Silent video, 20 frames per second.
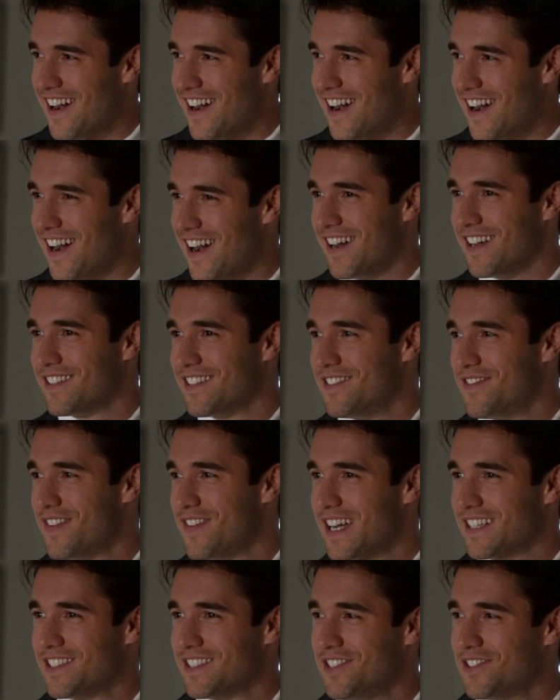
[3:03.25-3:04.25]
God, the
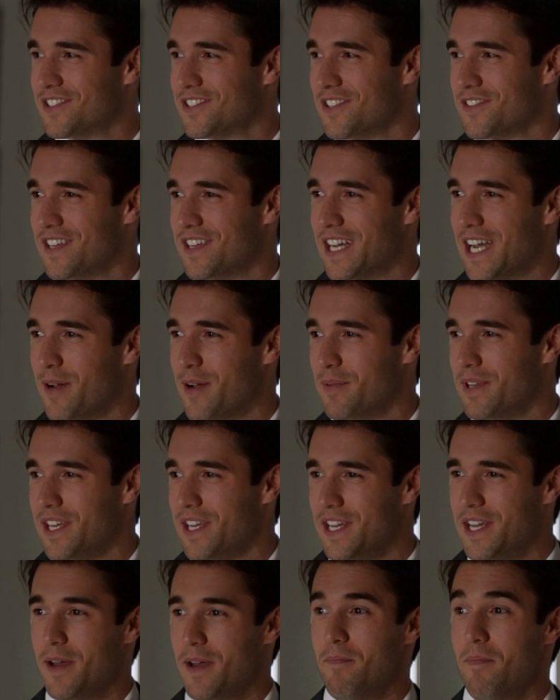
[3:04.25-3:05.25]
fact that you still think I'm an
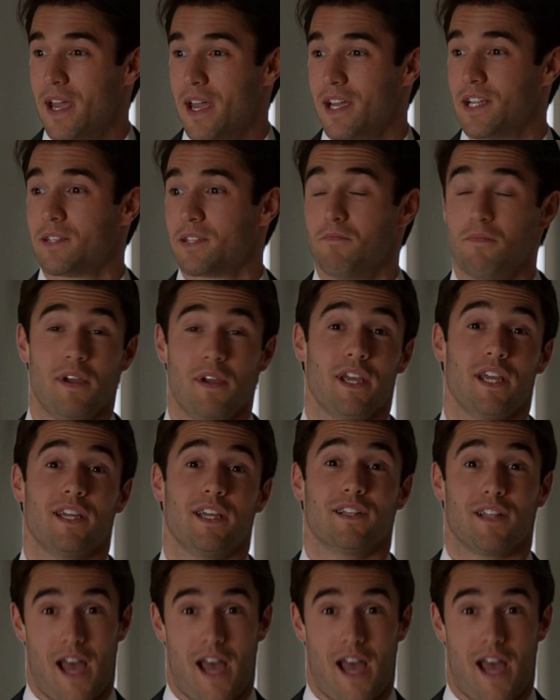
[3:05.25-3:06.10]
idiot makes me